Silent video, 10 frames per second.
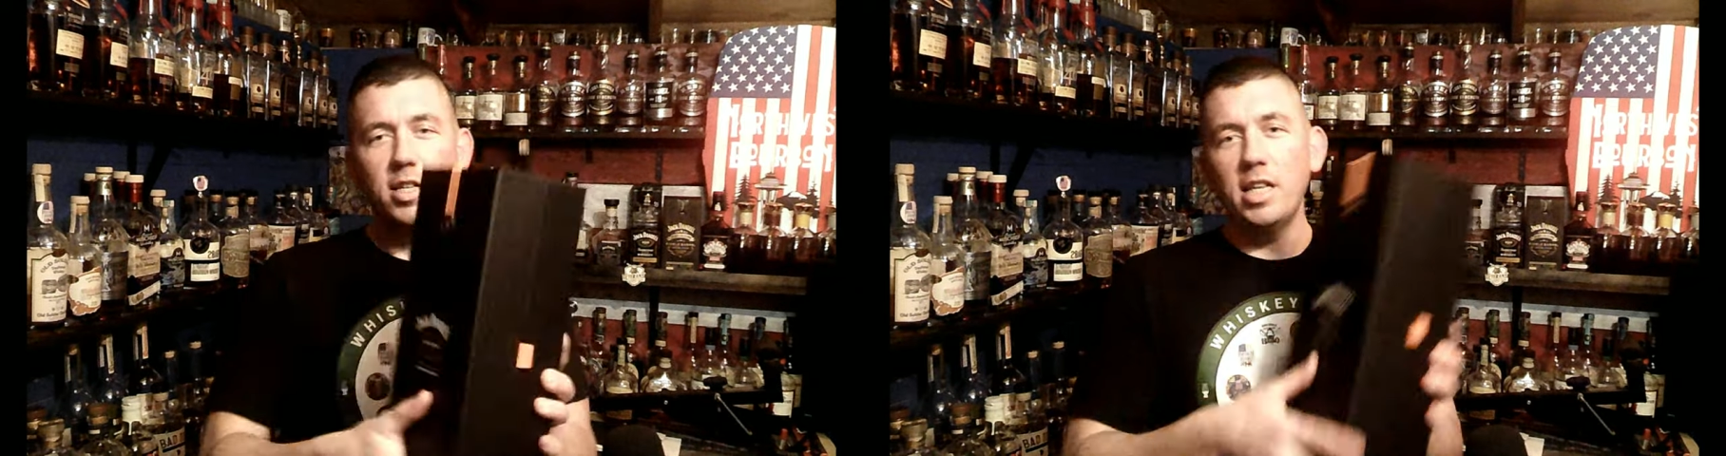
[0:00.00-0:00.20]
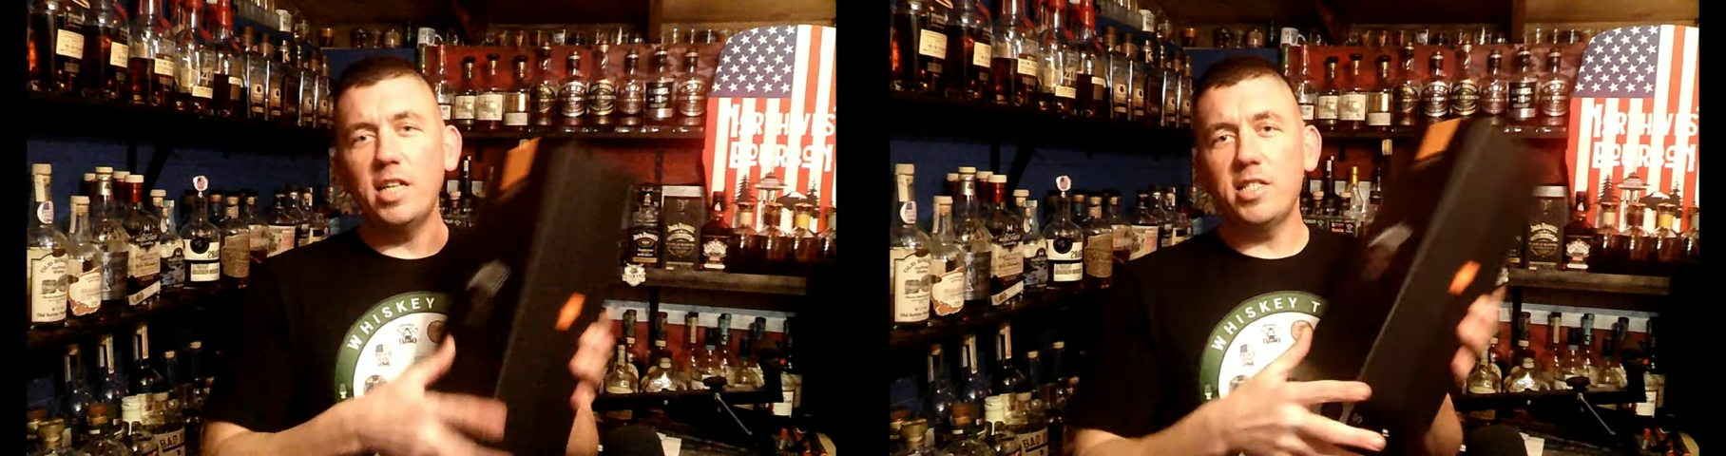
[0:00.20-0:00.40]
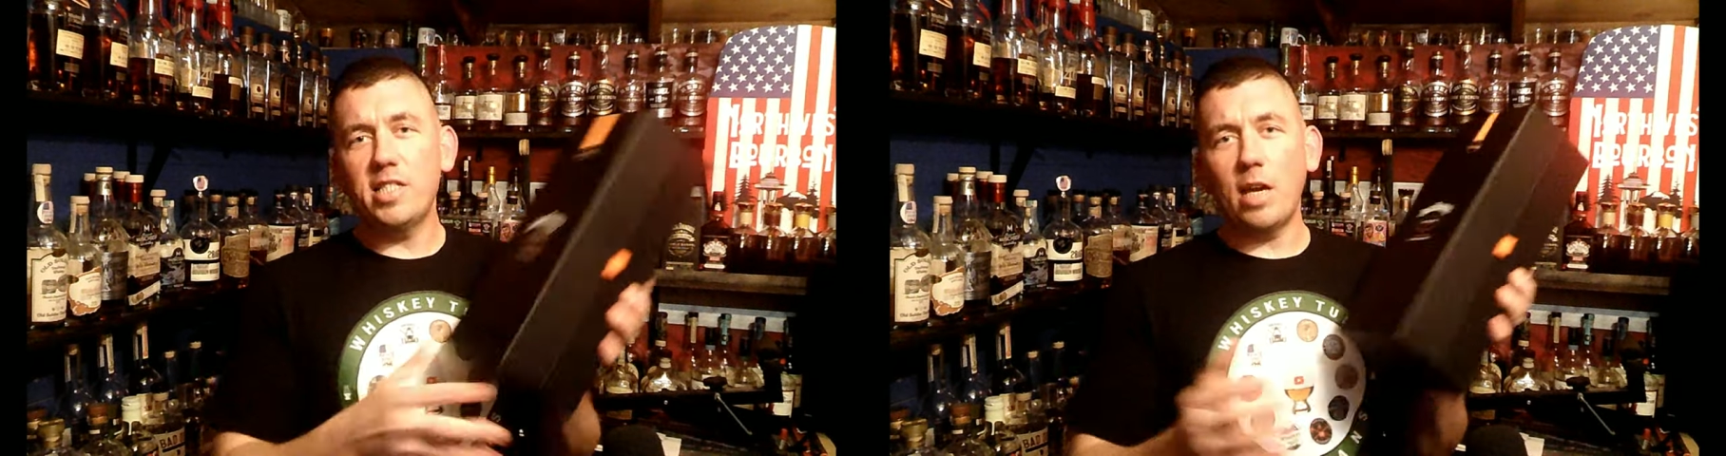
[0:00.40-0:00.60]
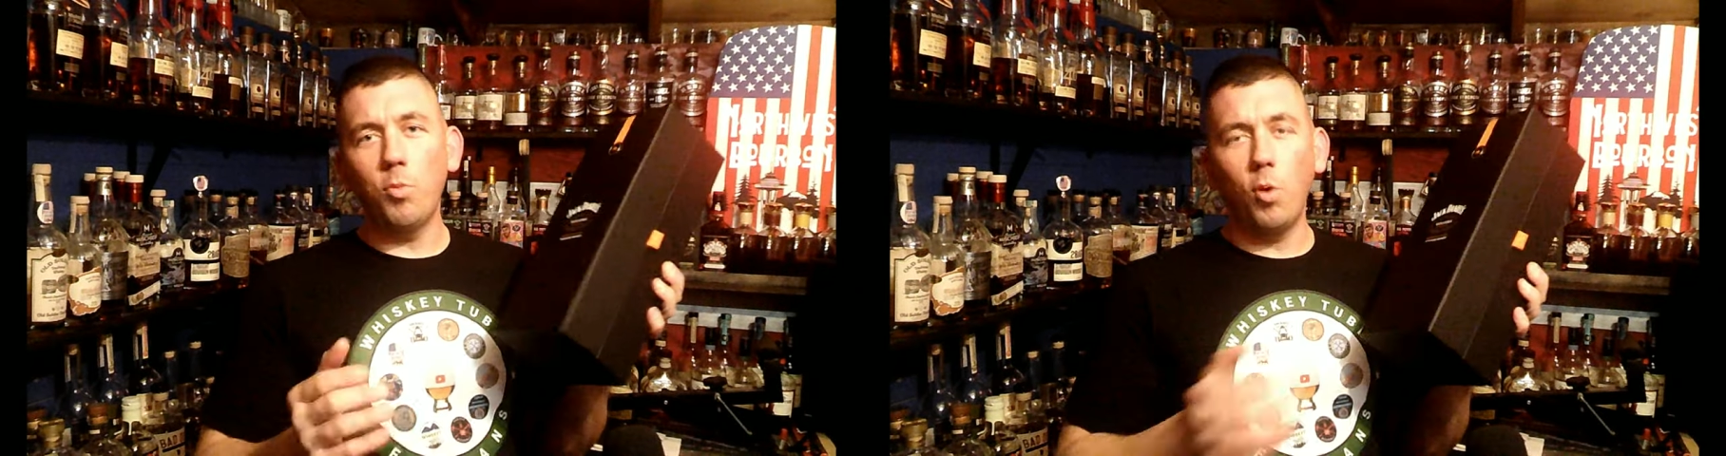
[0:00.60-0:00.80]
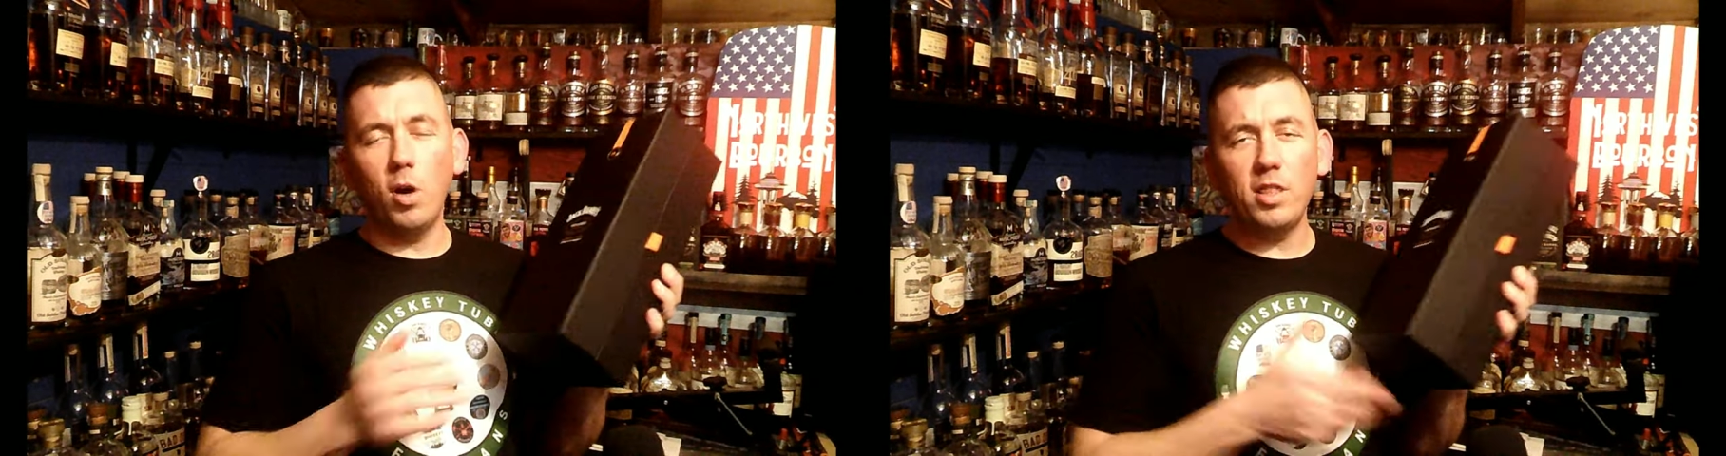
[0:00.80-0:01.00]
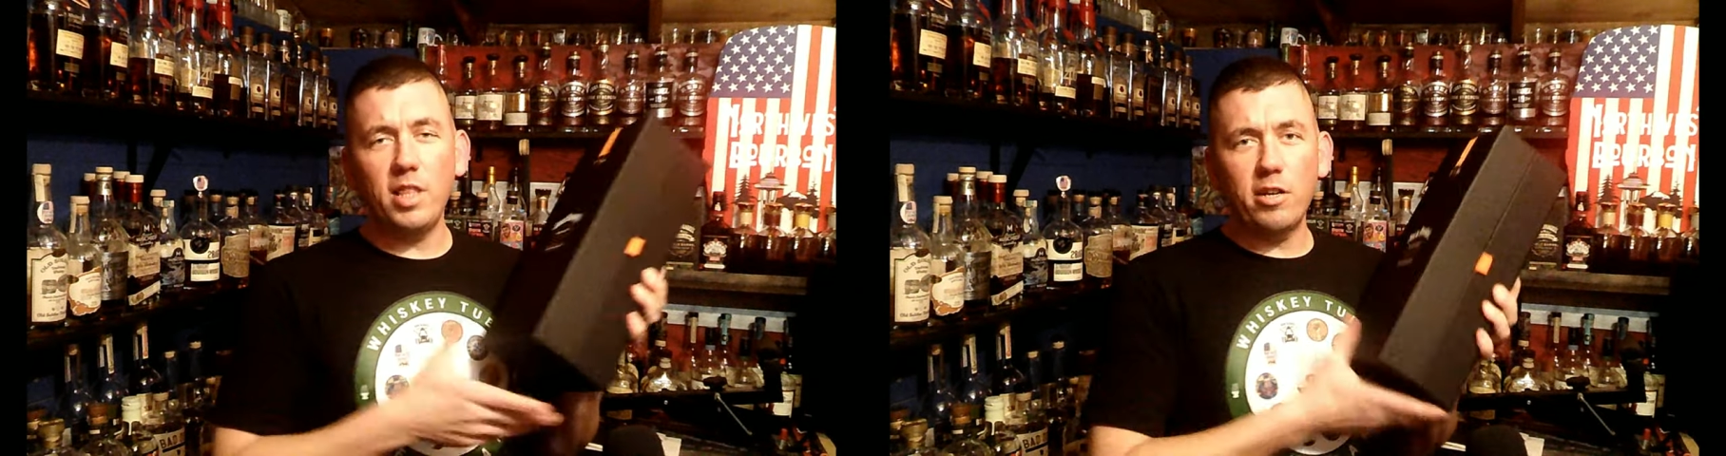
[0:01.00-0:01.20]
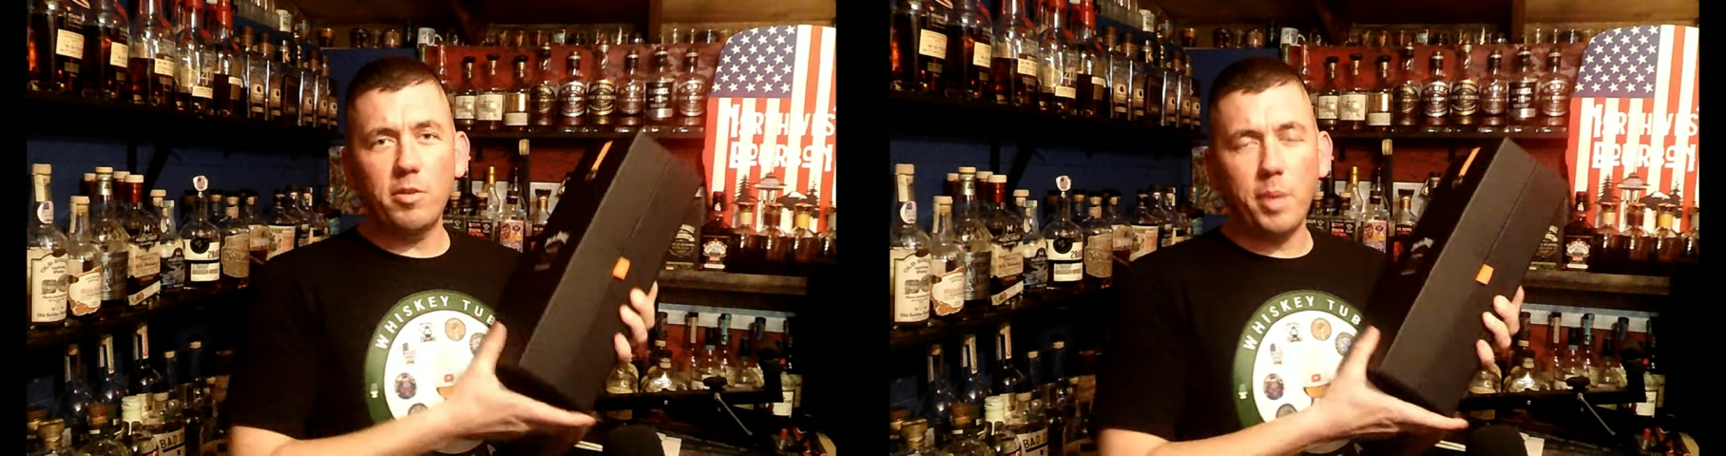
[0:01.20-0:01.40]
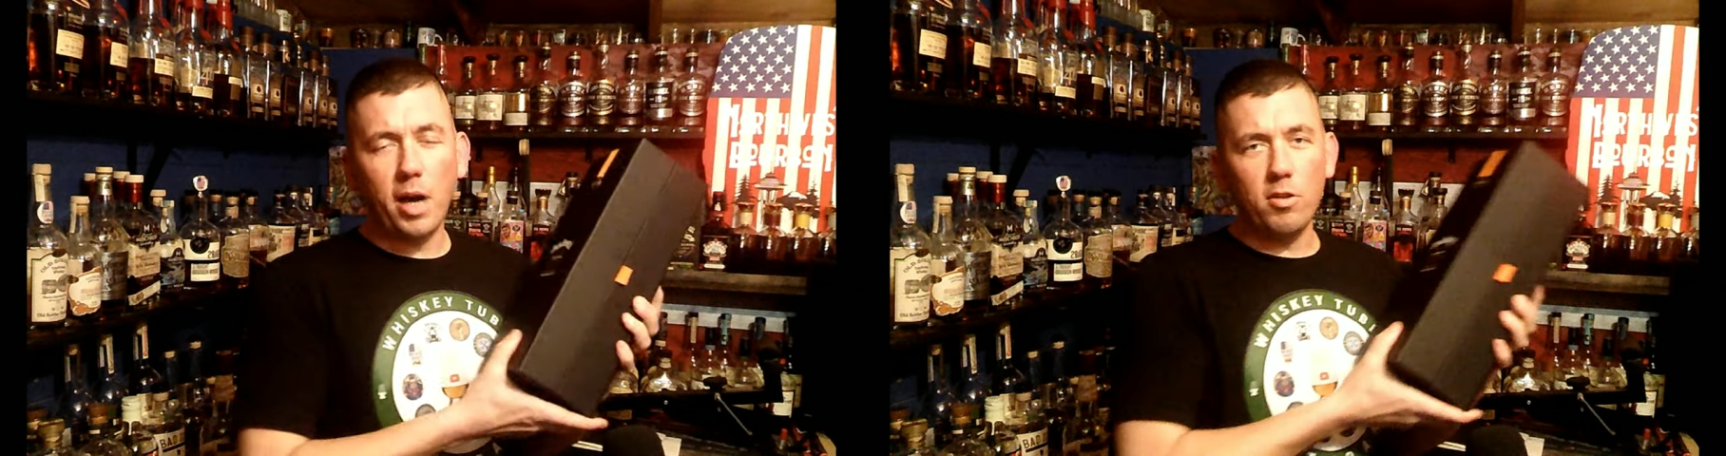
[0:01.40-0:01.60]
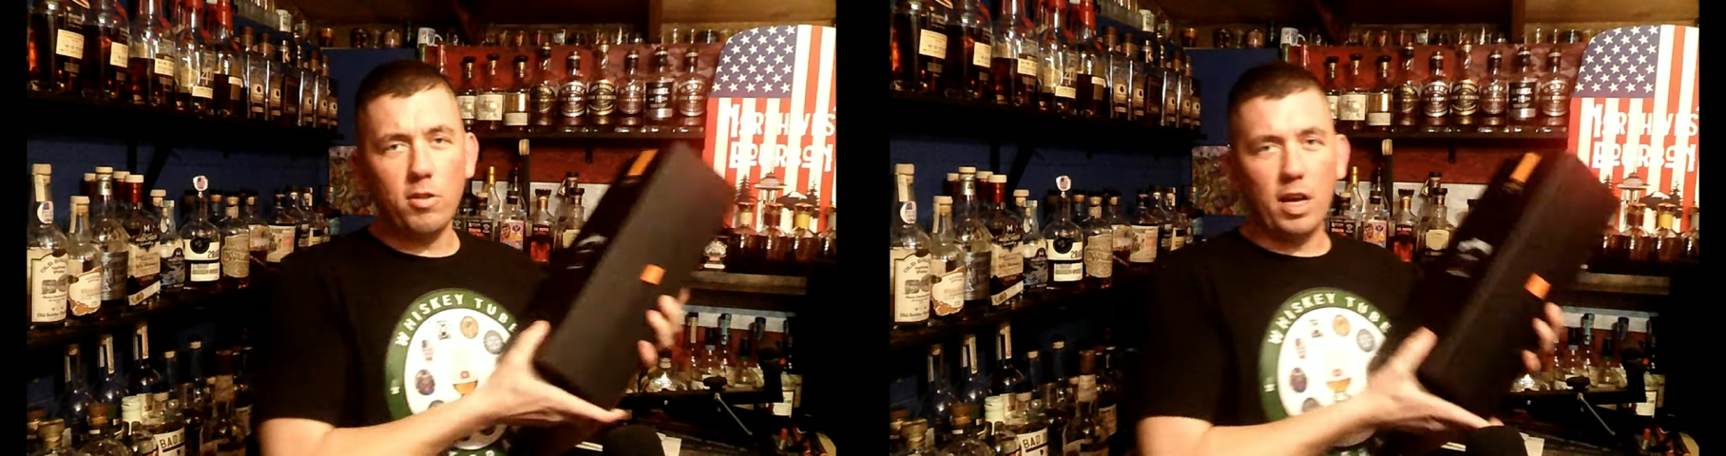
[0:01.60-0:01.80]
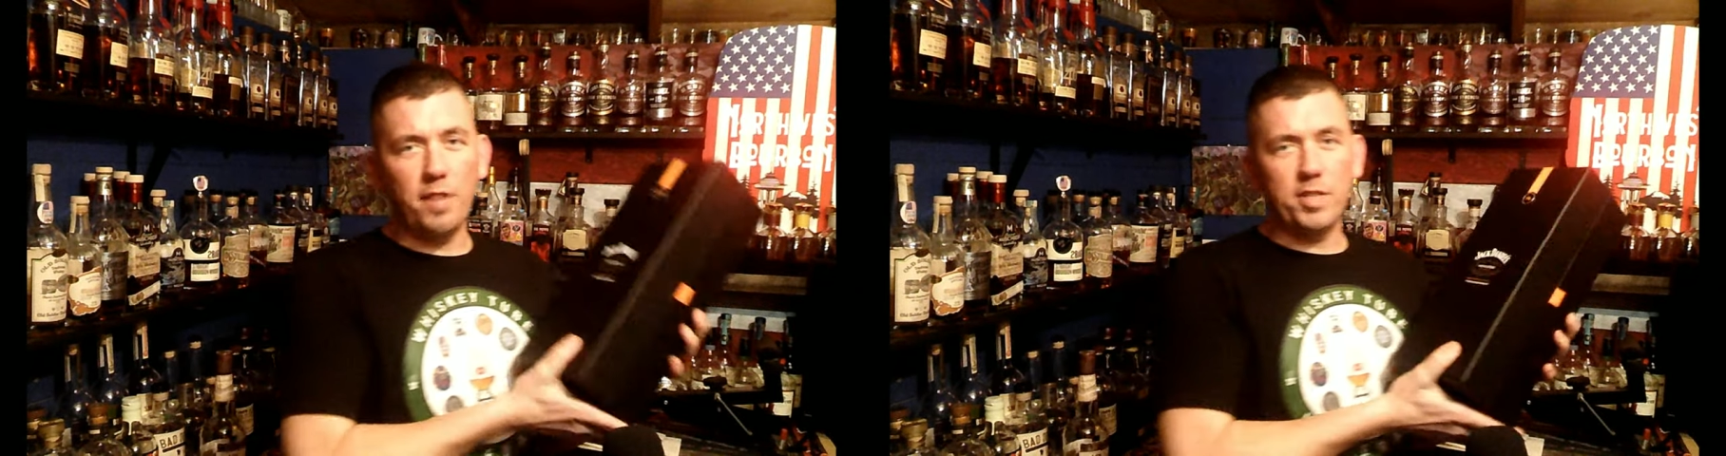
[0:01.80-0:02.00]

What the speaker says: It is a 1 liter bottle of